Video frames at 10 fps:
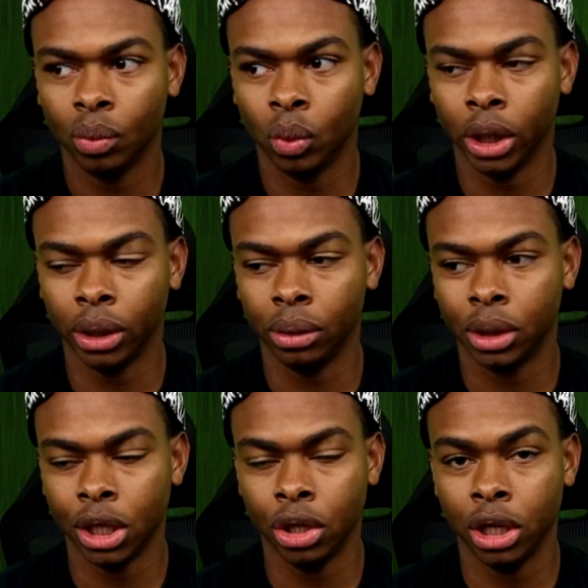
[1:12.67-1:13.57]
What?
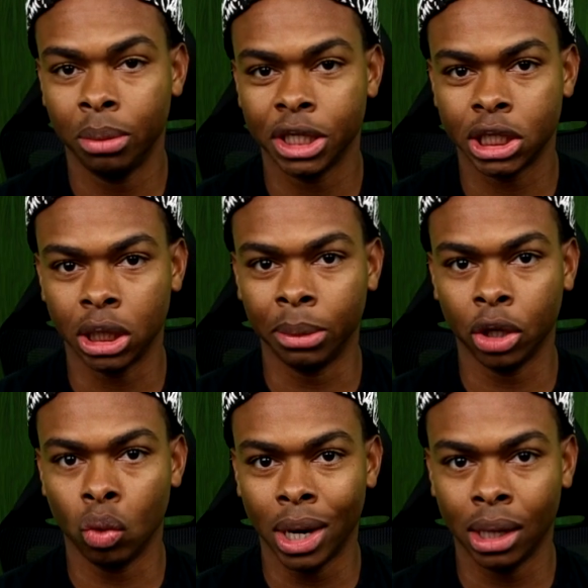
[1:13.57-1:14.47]
Can you hear my
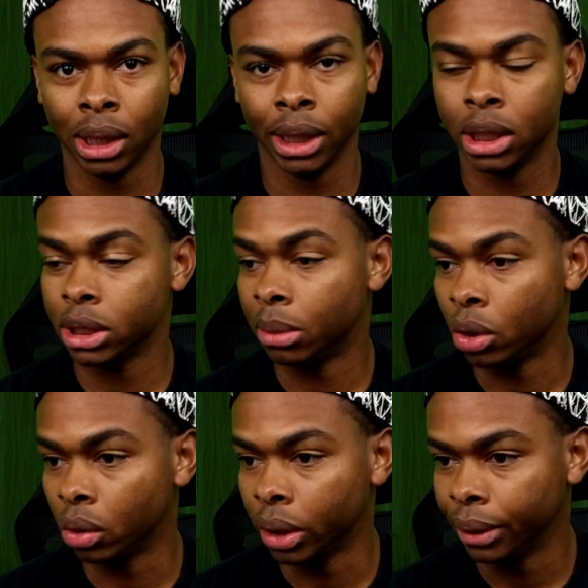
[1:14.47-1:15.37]
stomach growling because I'm
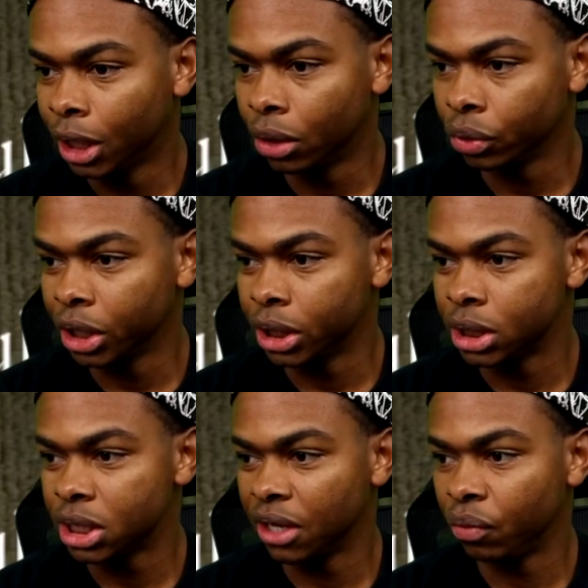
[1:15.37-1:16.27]
hungry? I don't think
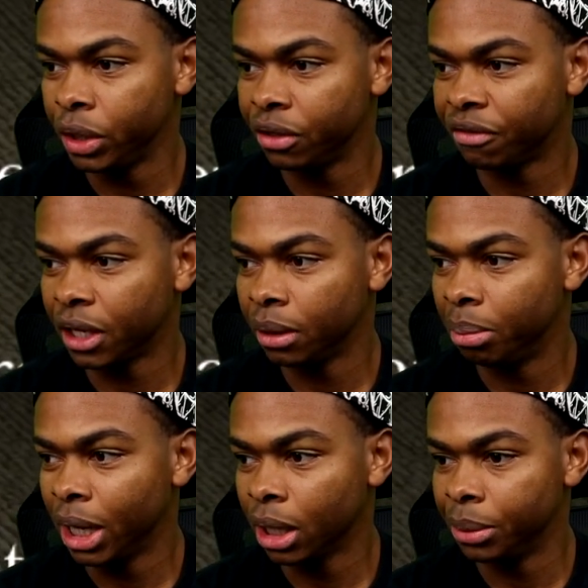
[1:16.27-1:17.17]
it's safe. We should find a
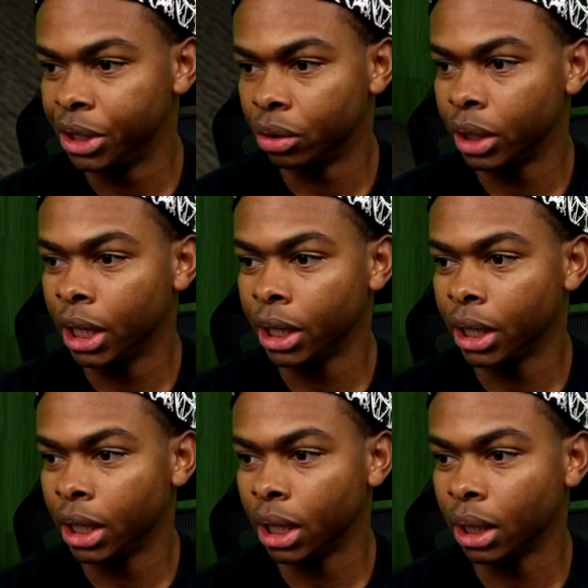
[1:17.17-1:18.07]
backup generator. Yeah,
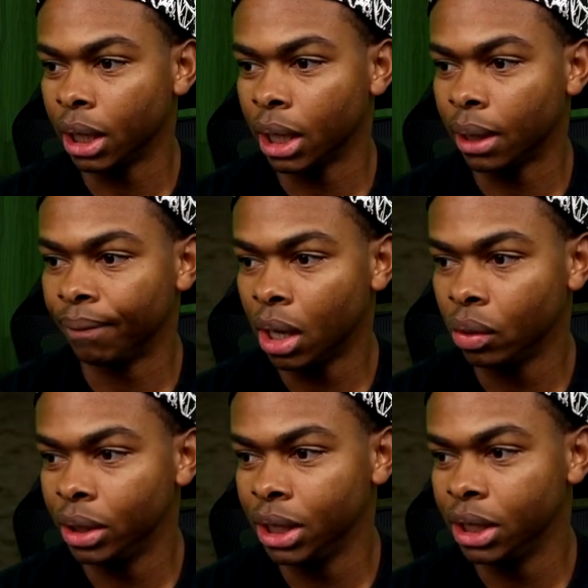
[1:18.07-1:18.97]
yeah, yeah, yeah, yeah.
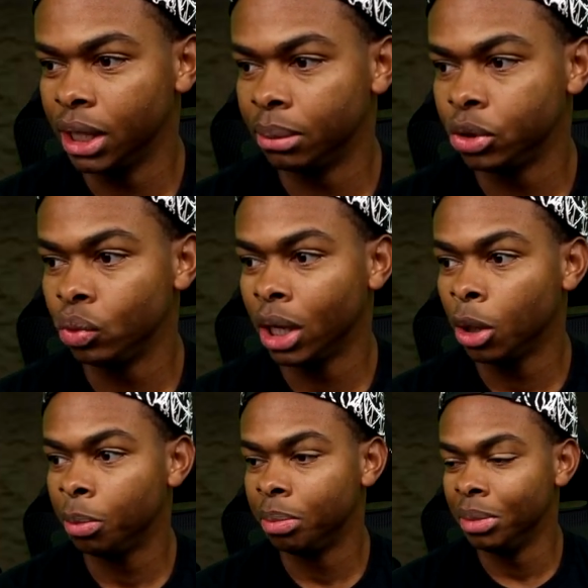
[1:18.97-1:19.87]
I'll need them to
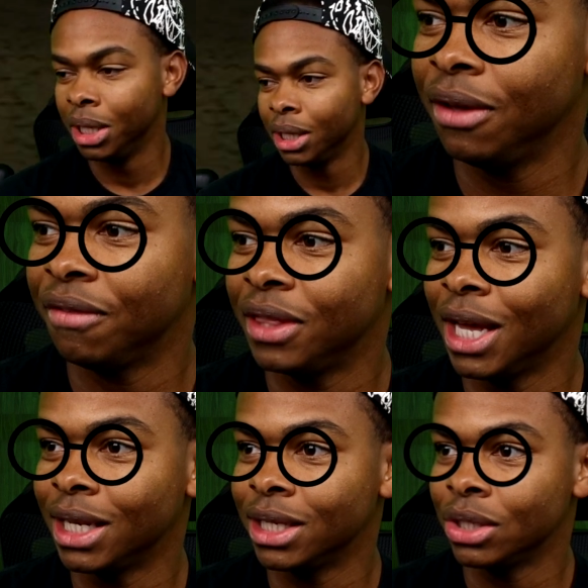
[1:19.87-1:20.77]
help me if
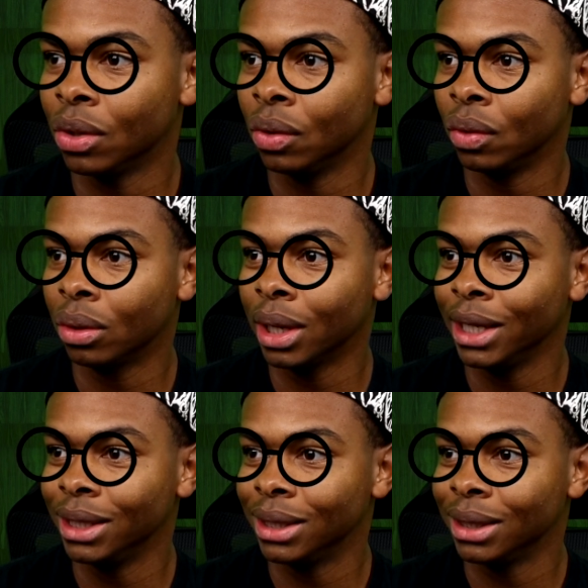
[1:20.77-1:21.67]
that is all right.